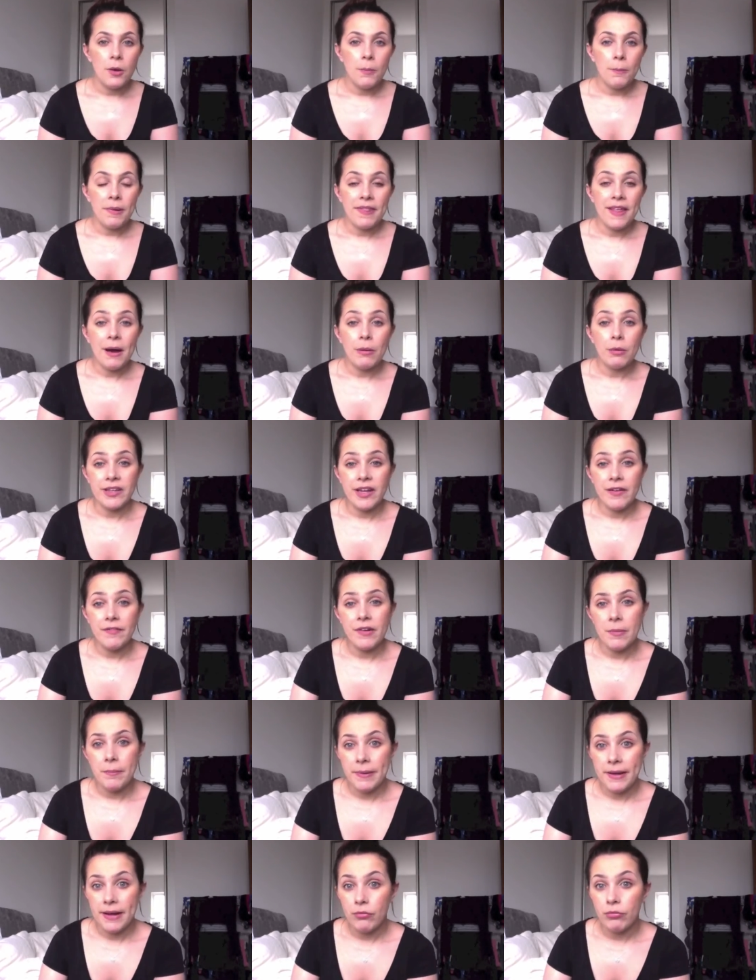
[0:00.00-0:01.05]
But that will
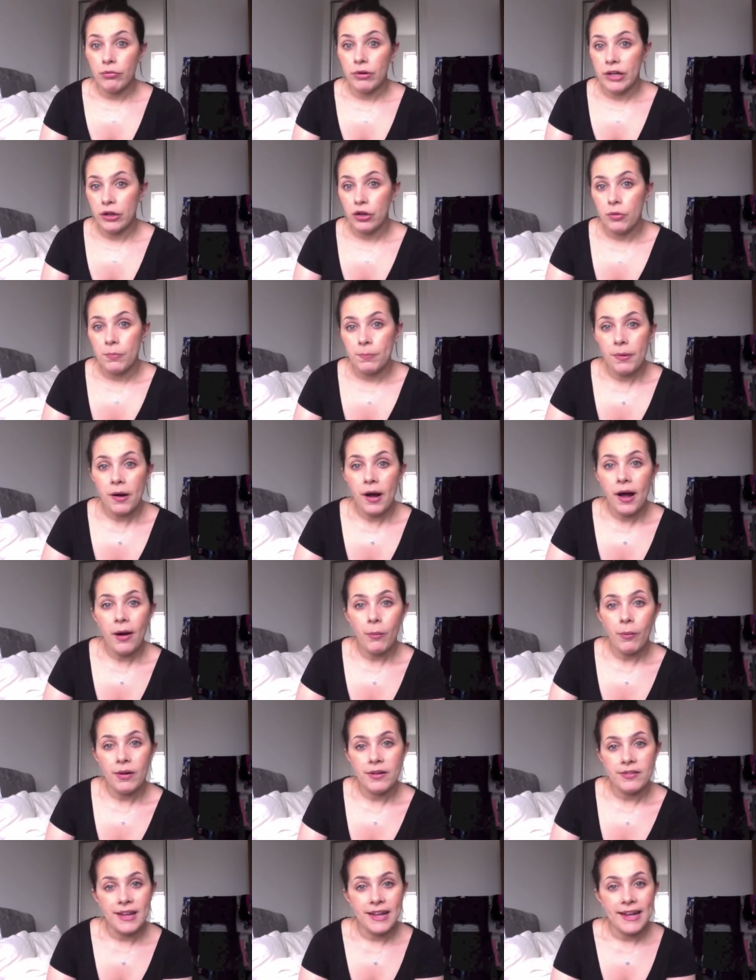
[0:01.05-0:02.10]
definitely be a really good buy
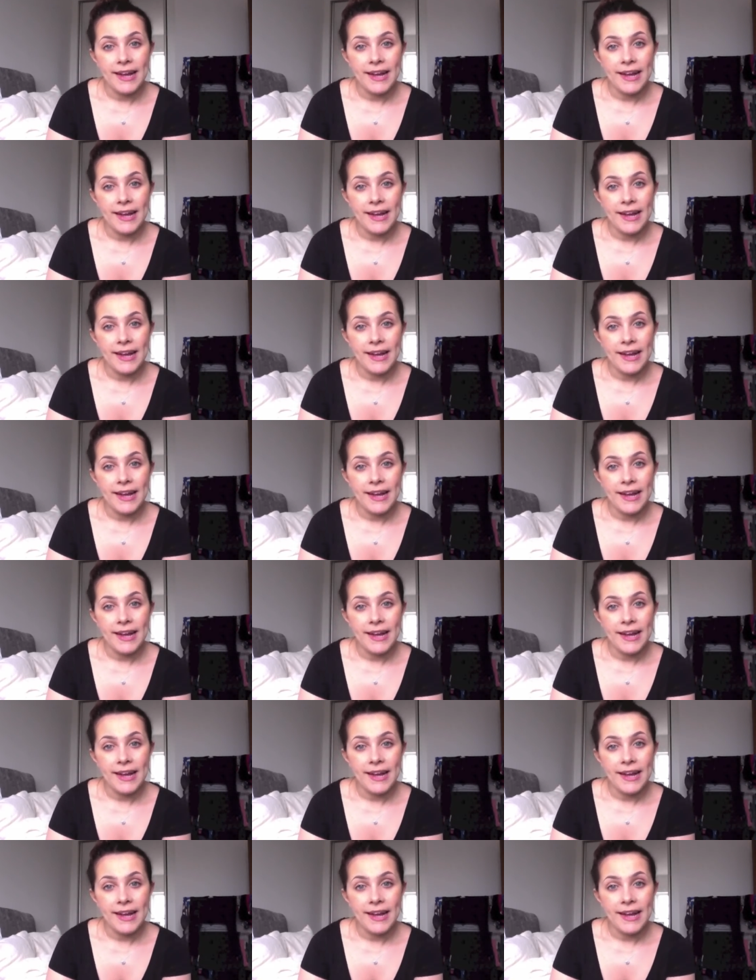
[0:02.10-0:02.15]
once they